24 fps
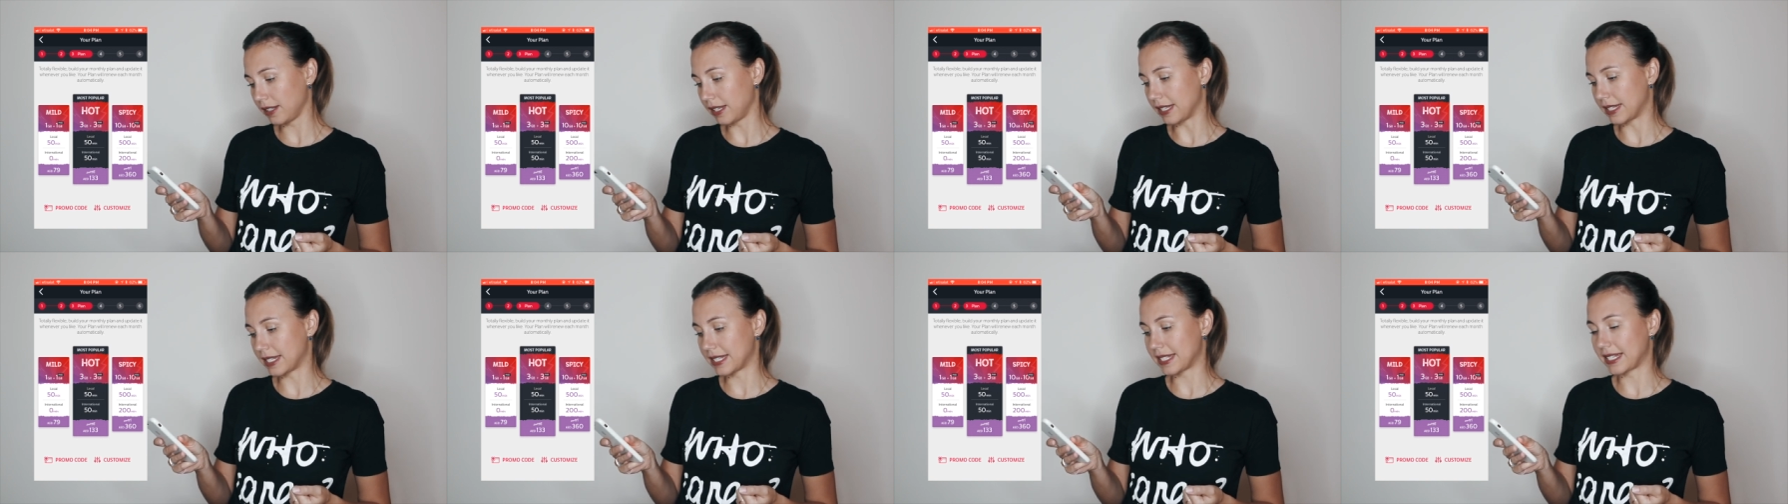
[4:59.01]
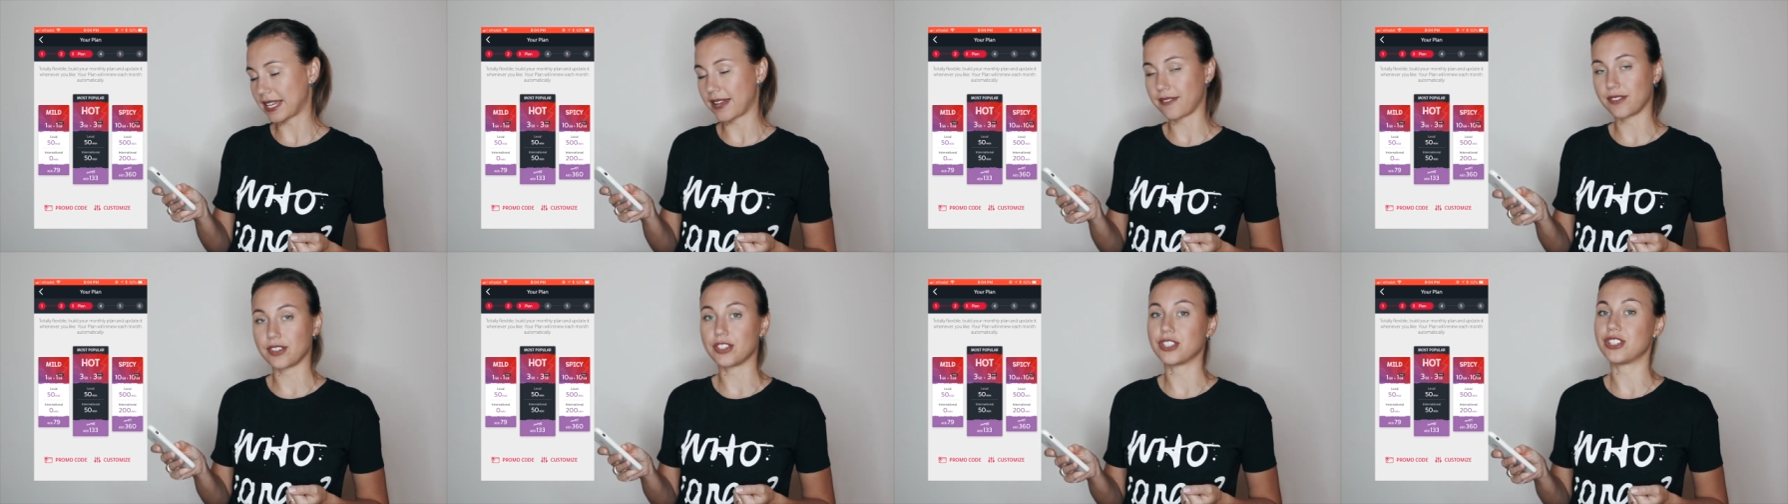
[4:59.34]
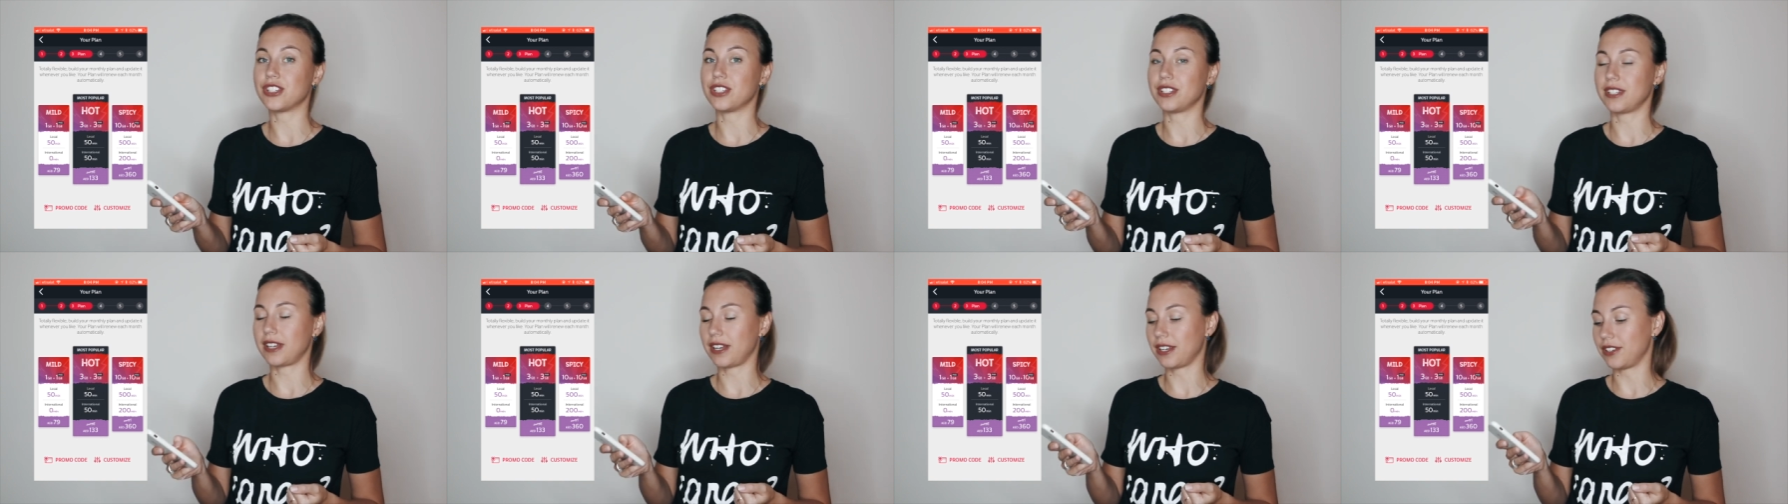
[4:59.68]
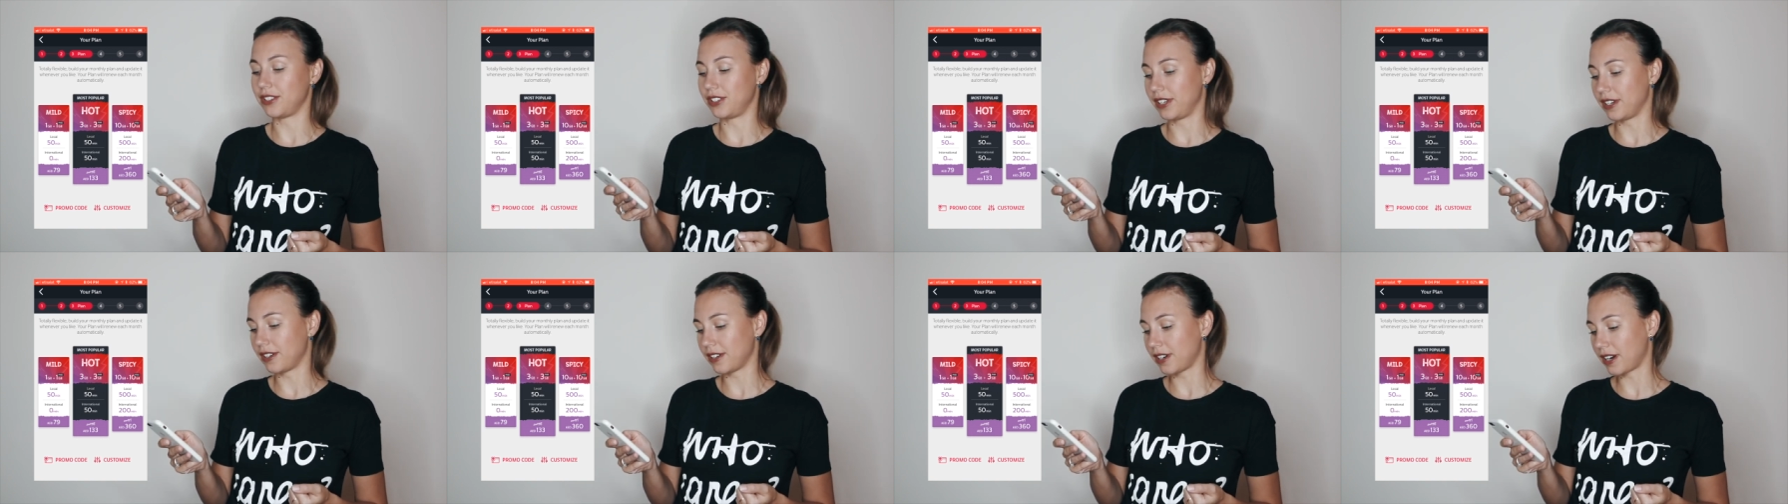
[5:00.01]
It's 79
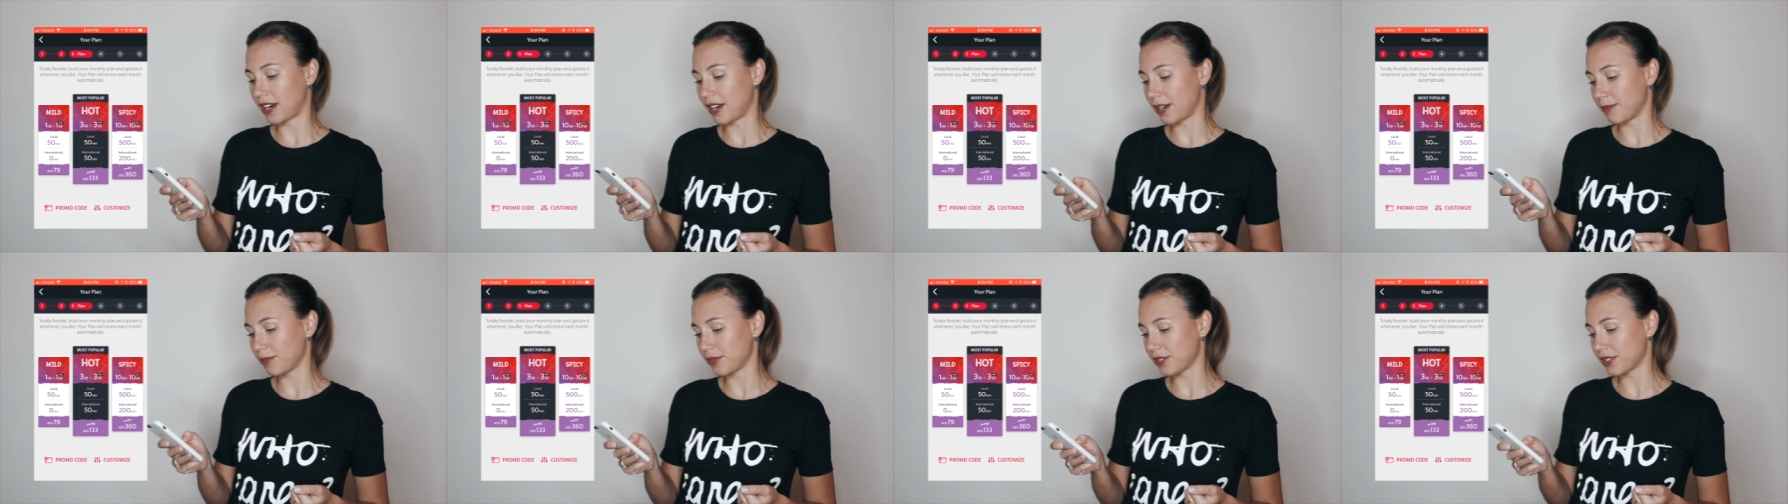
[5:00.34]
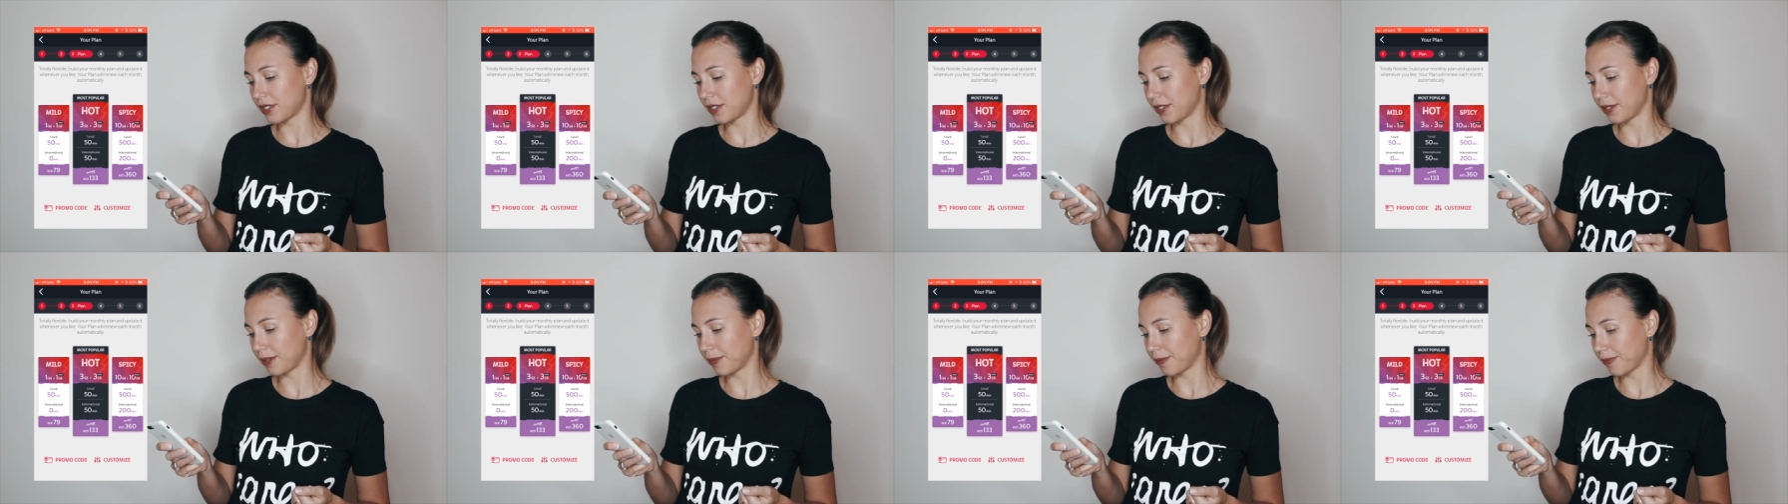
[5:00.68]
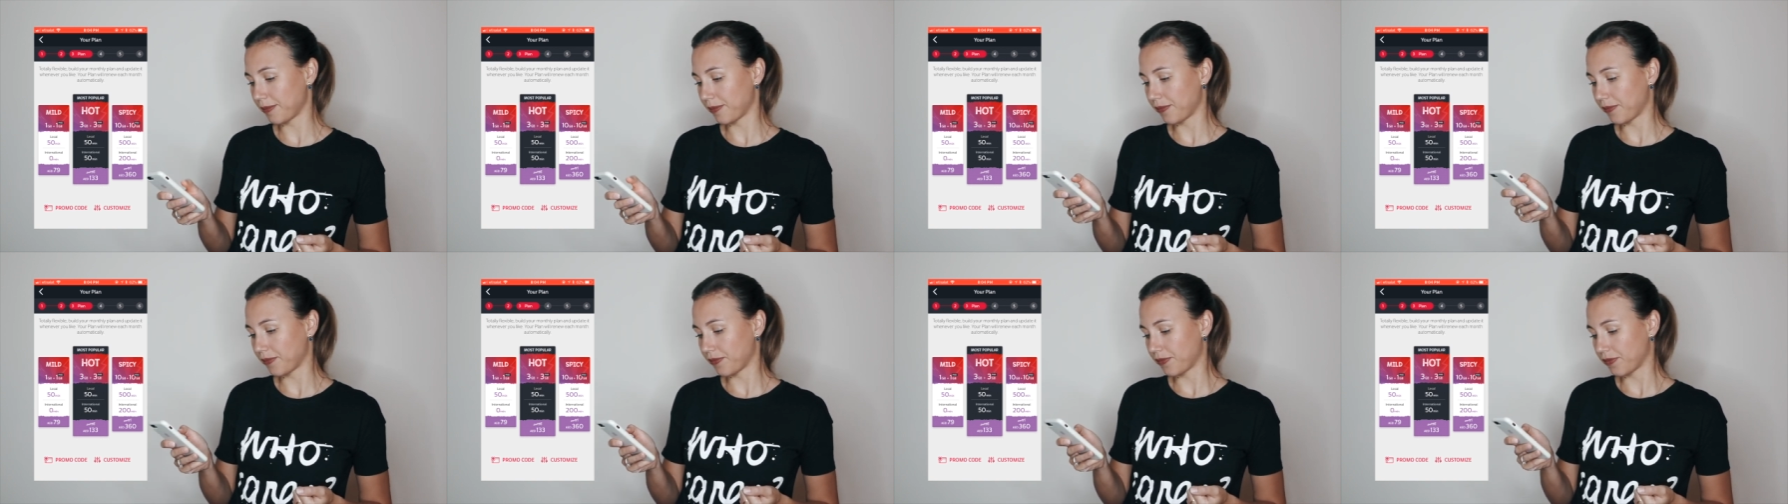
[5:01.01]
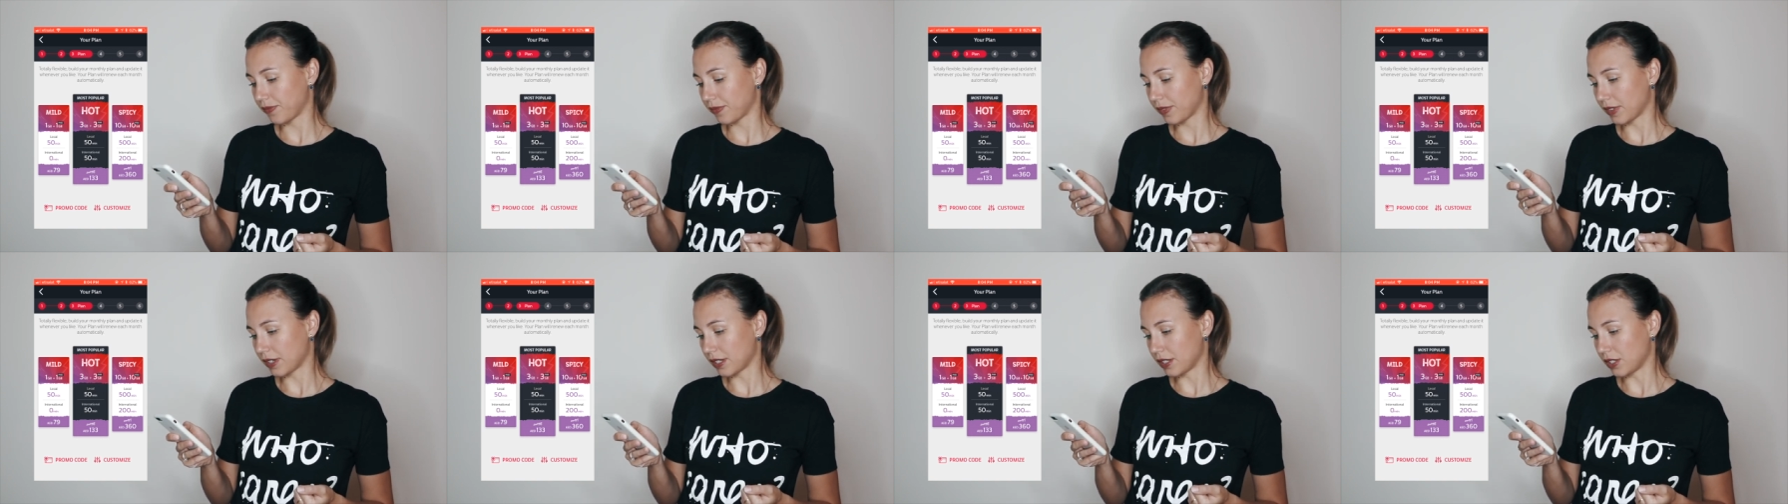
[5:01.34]
dirhams.
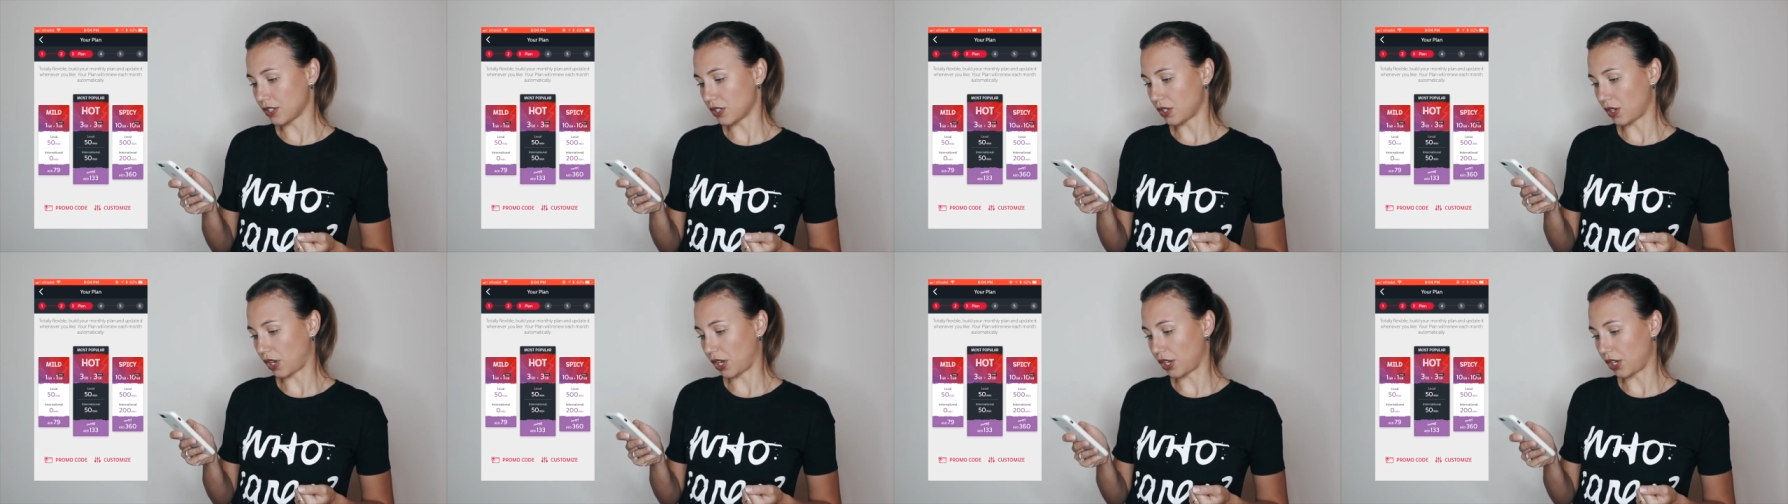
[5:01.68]
So